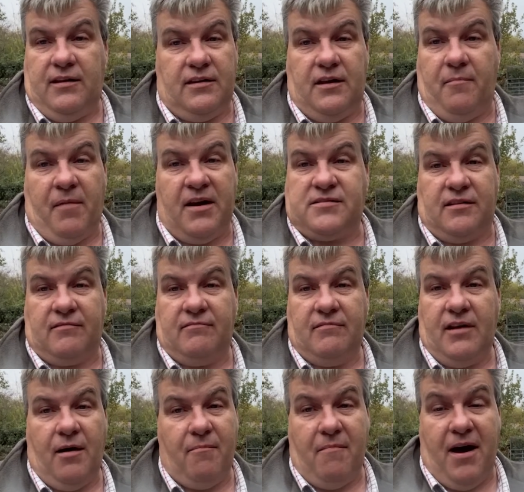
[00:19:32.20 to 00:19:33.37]
amazing
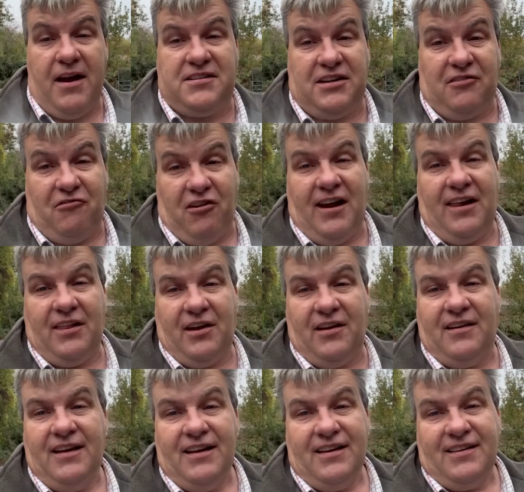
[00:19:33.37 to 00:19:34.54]
really that
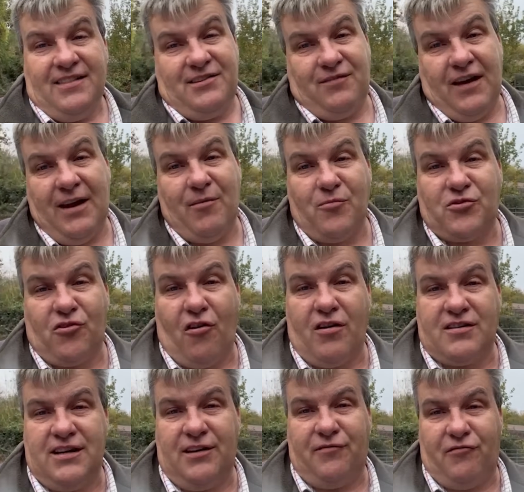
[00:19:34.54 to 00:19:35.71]
the development was
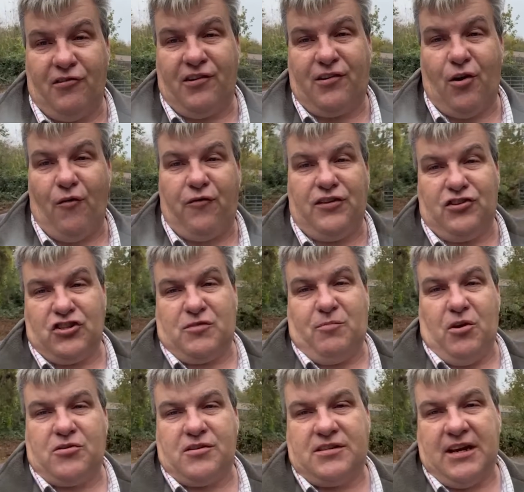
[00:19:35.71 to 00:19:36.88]
granted for a coffin
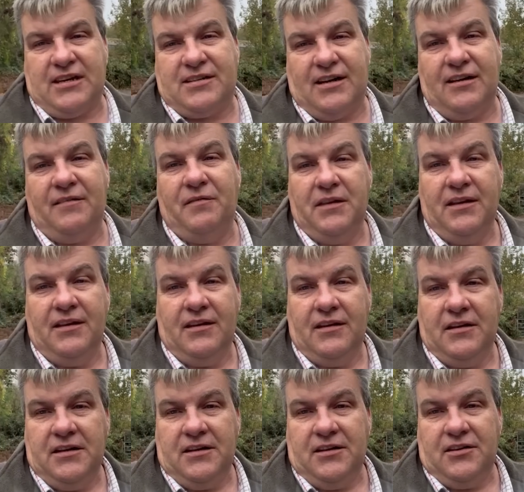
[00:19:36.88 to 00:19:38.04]
distribution centre
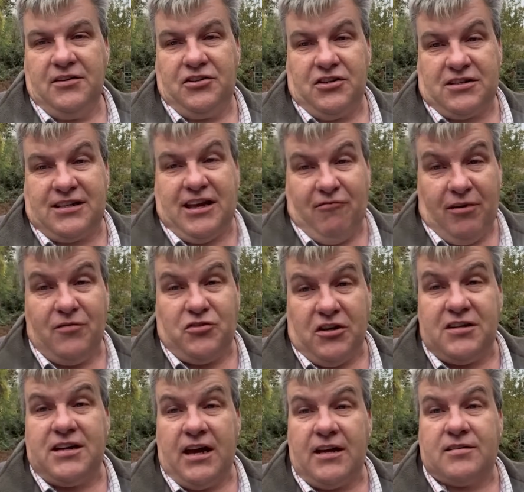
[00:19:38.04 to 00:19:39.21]
just to get rid of
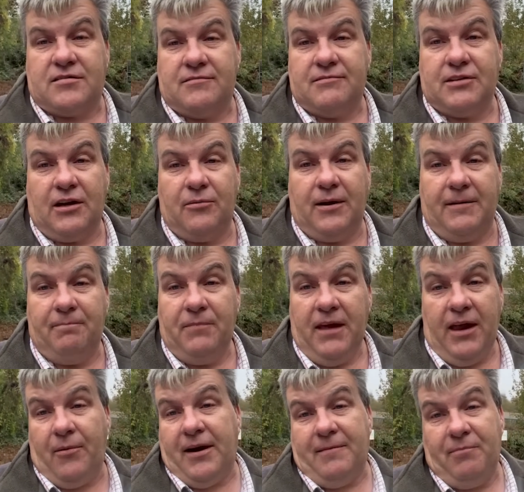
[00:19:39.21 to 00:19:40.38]
GCS. So
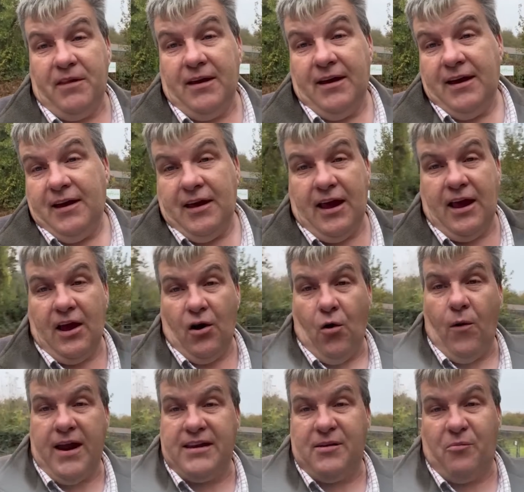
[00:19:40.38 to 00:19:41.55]
anyway, it all
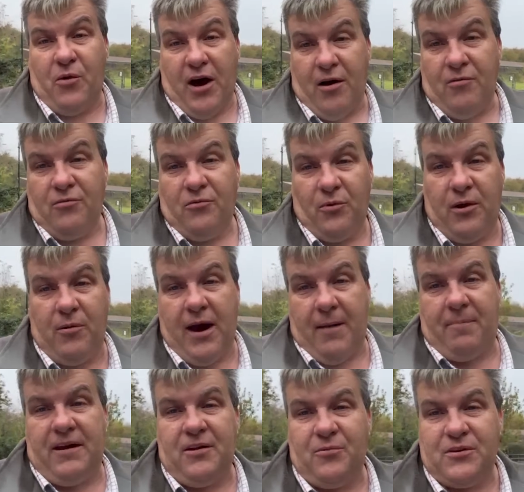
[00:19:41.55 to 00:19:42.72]
ended well. We were
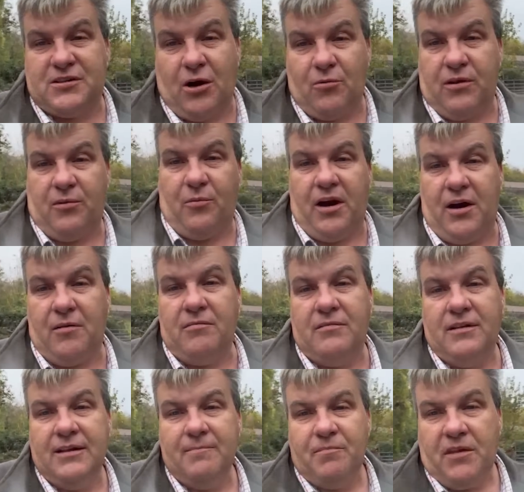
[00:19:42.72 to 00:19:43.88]
happy. We sold it well.
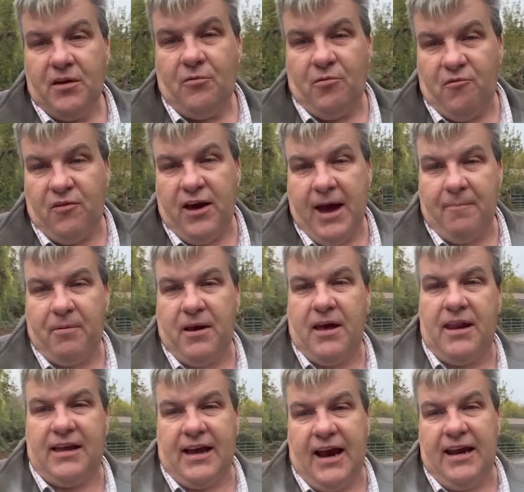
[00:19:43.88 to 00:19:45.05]
We were very happy, and
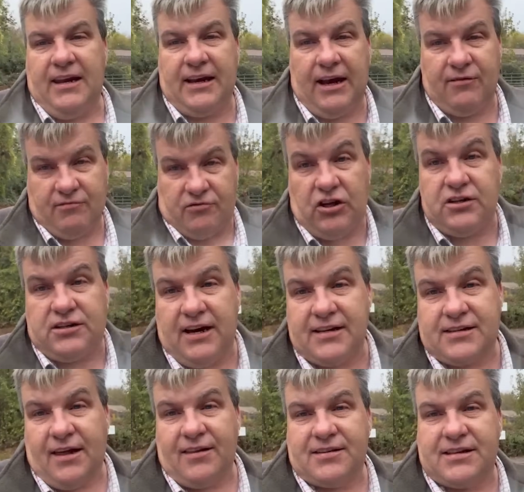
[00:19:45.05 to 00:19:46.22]
it gave GCS
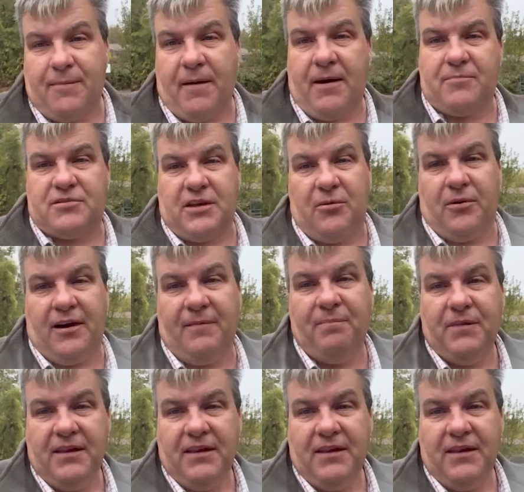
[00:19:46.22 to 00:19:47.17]
another step up. So